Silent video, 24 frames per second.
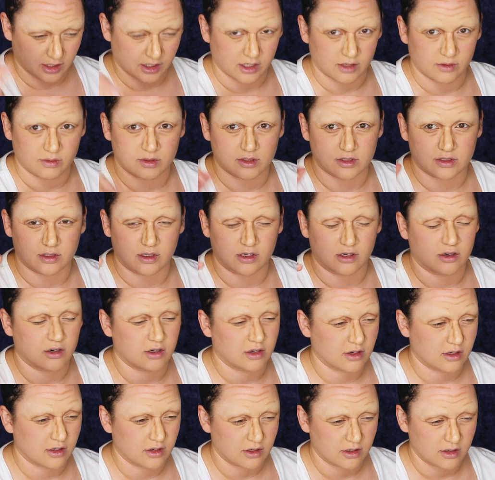like it was,
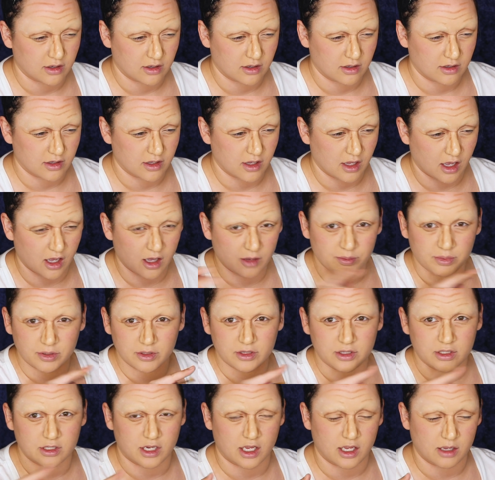oh, I'll
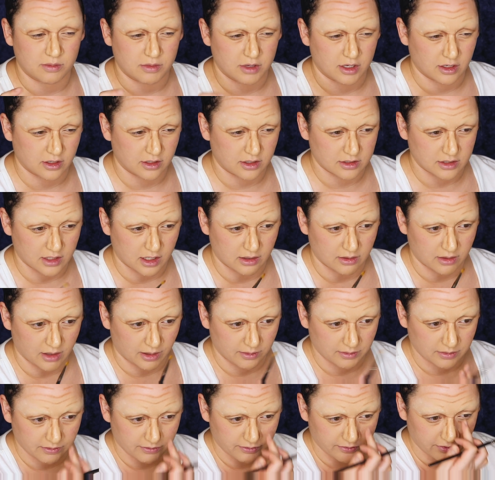put the name here because
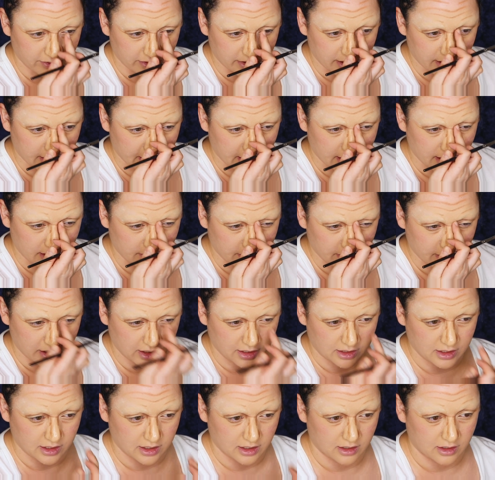I'm forgetting,
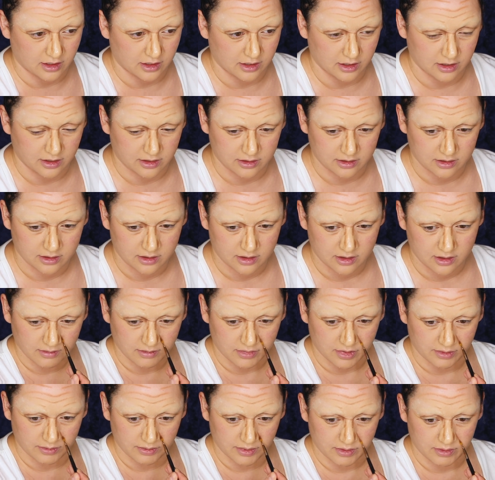blanking on it.
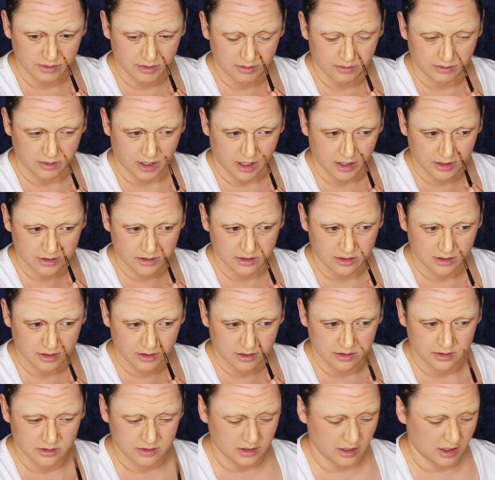But we would watch
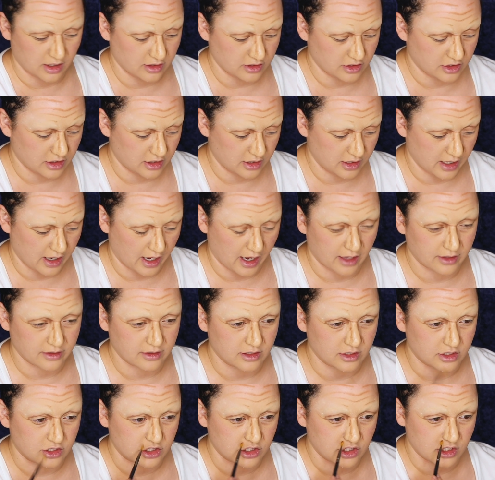those, and she had
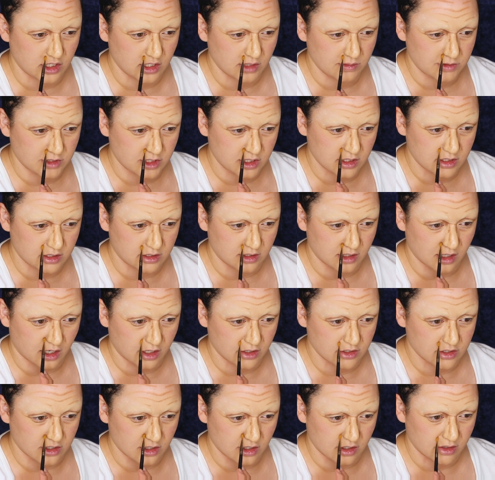this cheap cheese
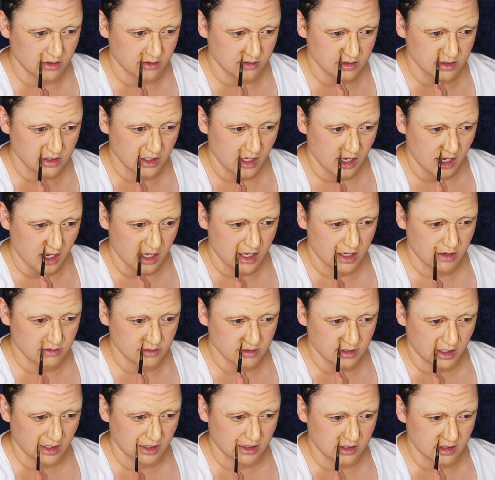nachos. It
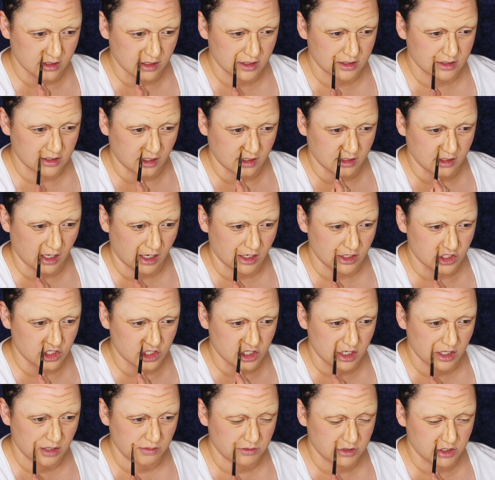was like, it's like that
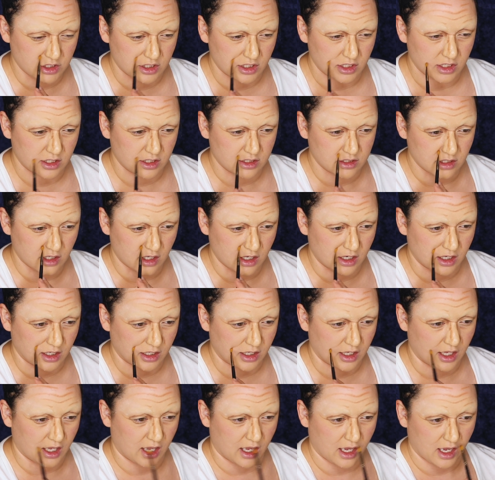cheap cheese in a
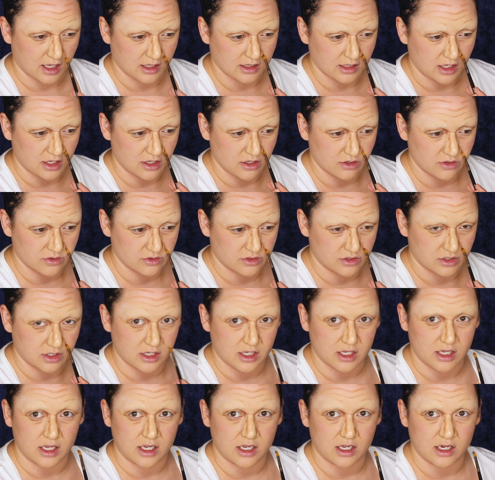can that you used
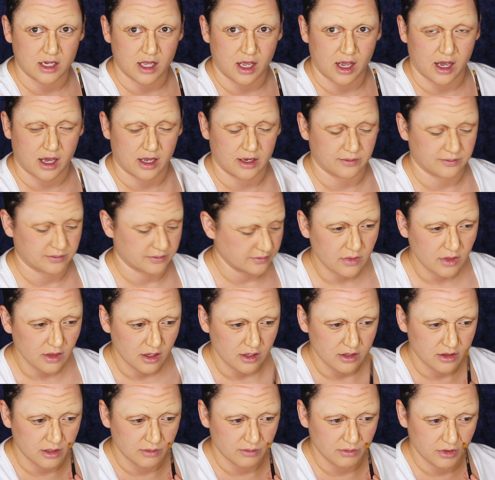to eat at
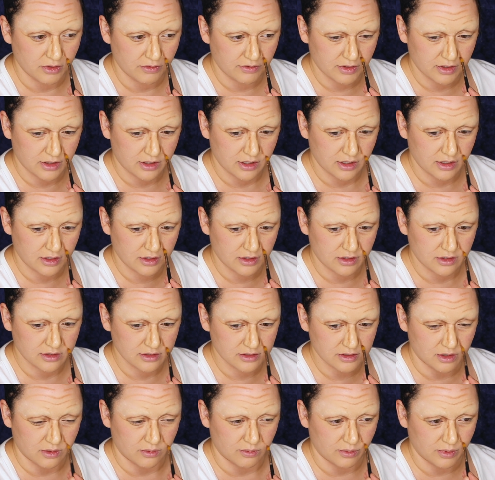the movie
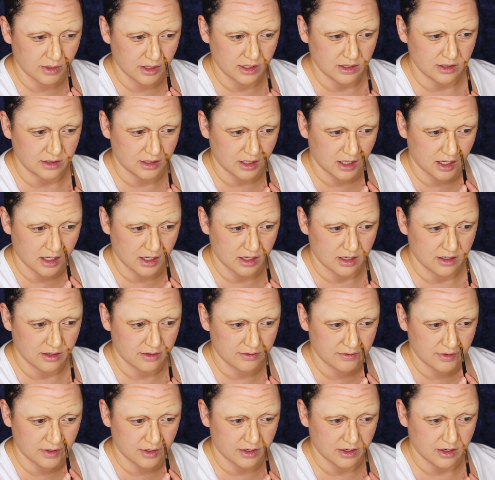theaters. We
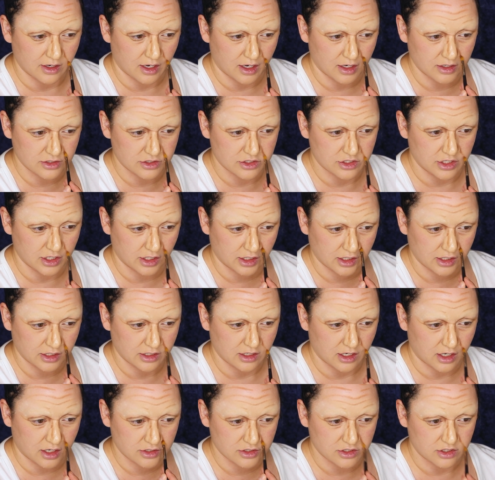love not chicken
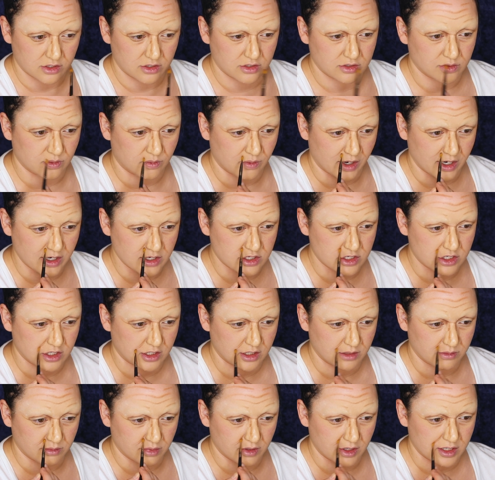nachos, white
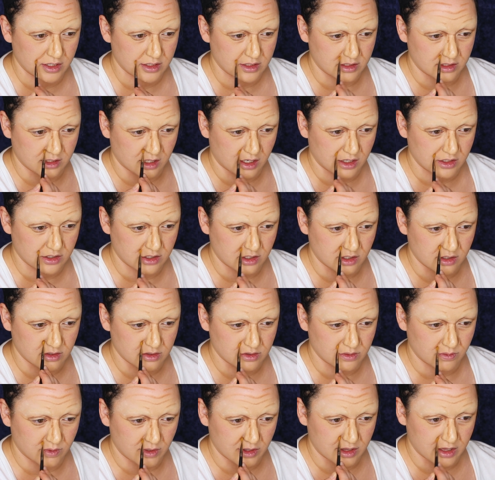chicken breast
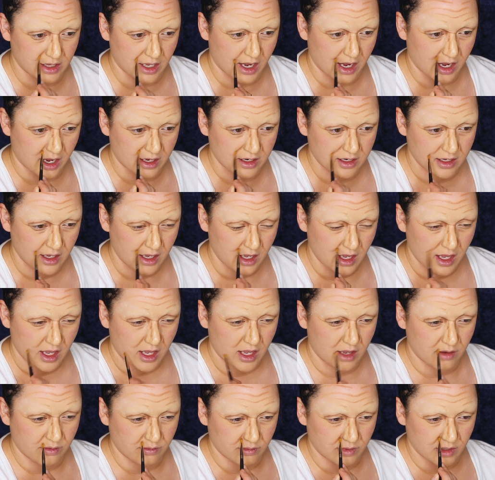nachos with that.
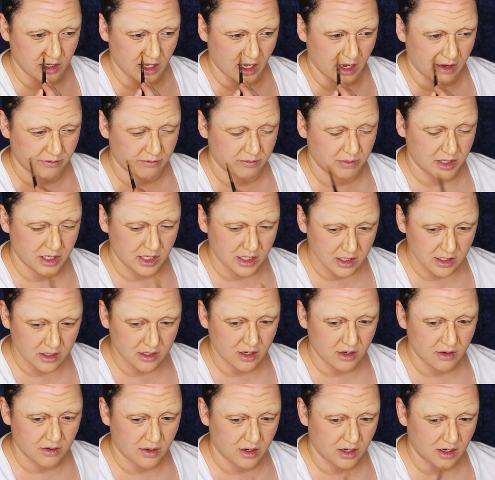And we have
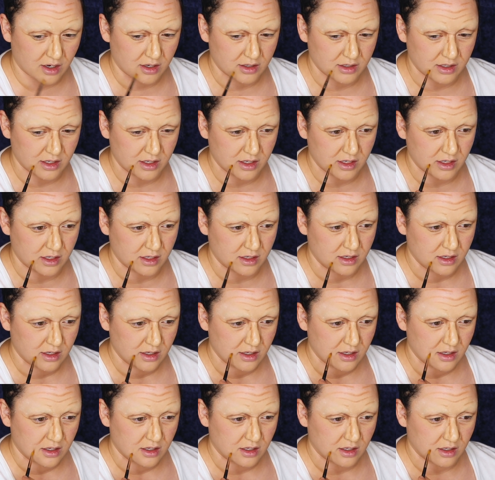pico on it
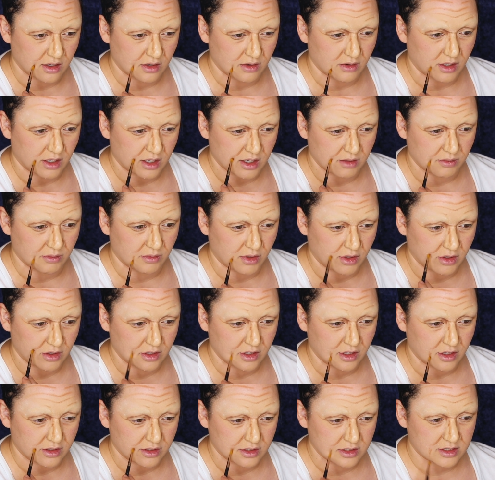and
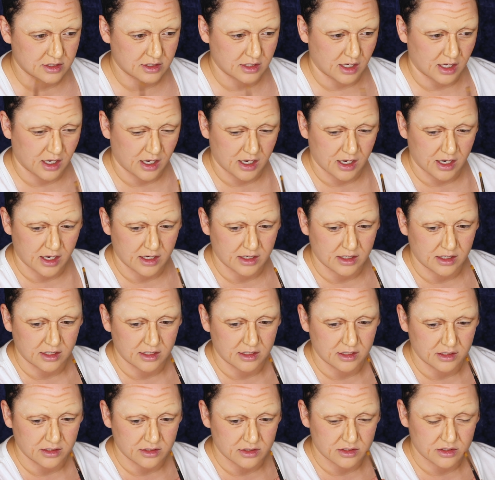guacamole on the side,
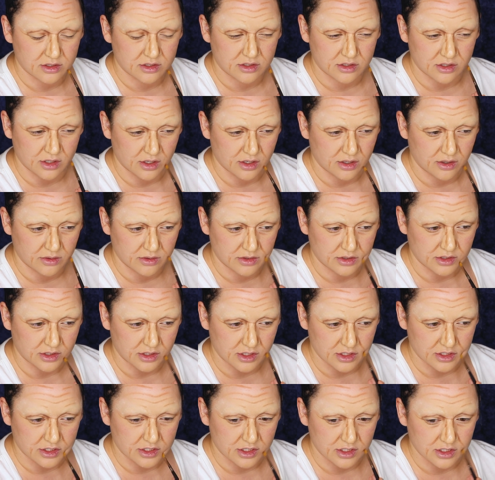and it's so
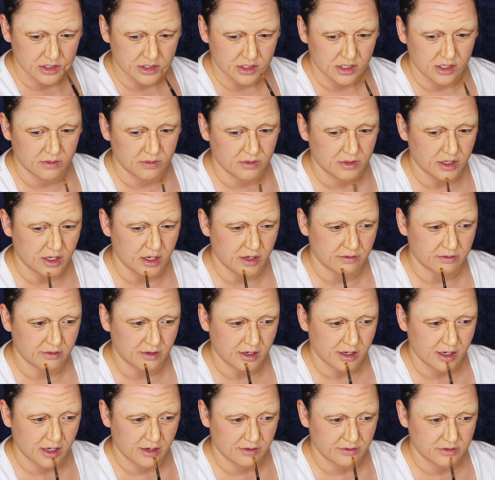delicious. And
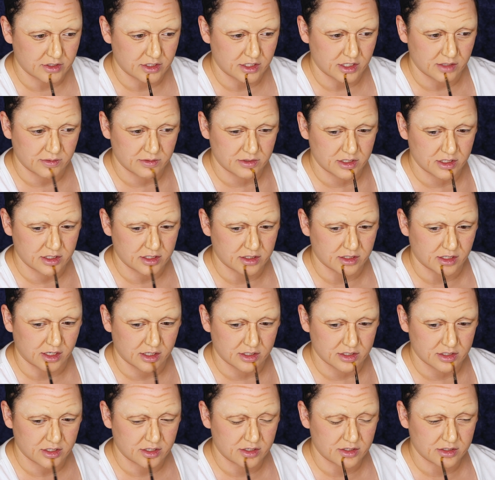whenever I have cheap cheese
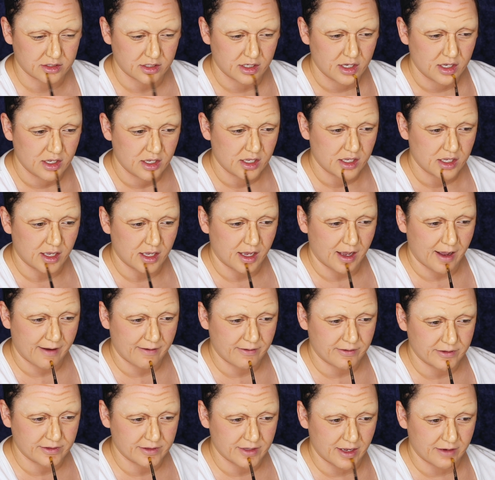nachos,
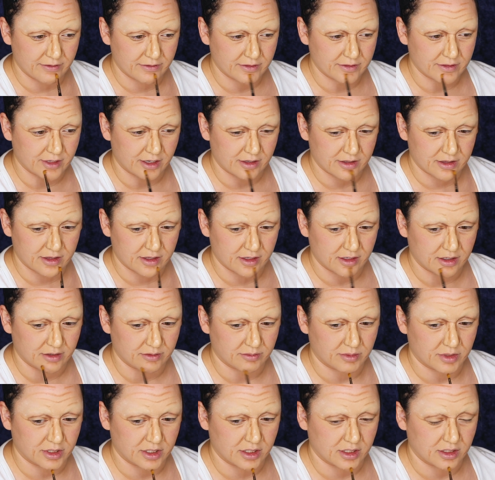I will never not think
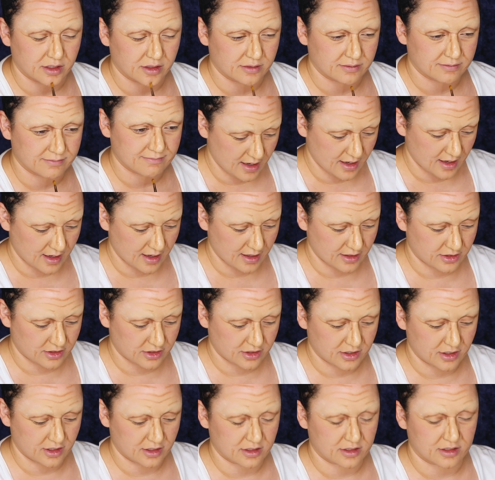of Bunny.
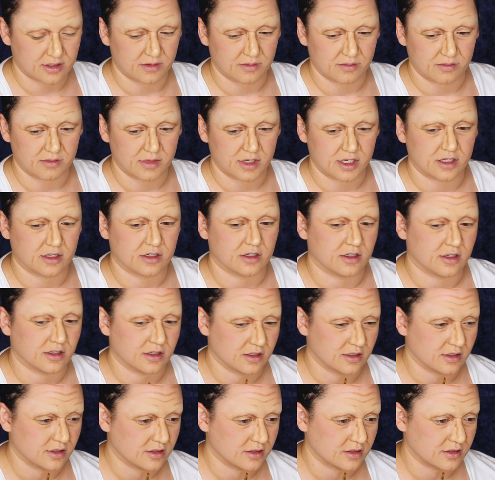It's just me and
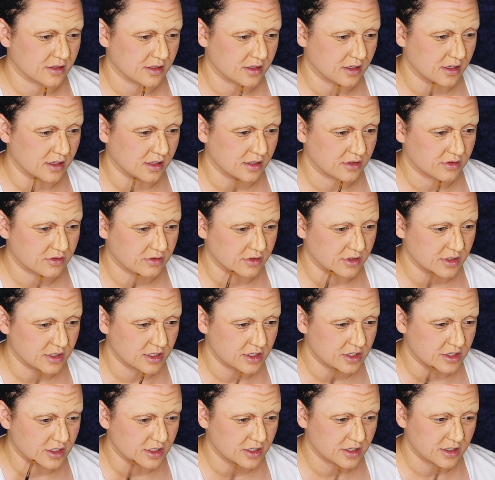her's like
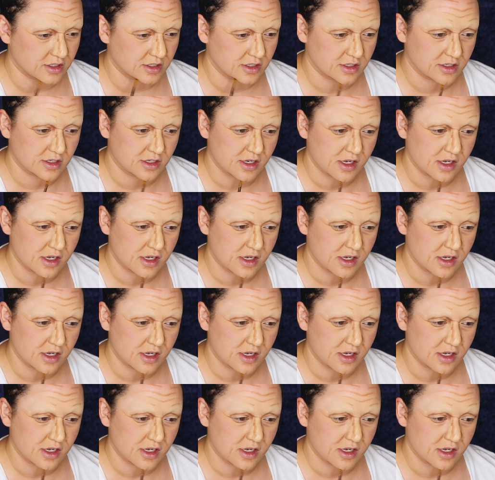tradition.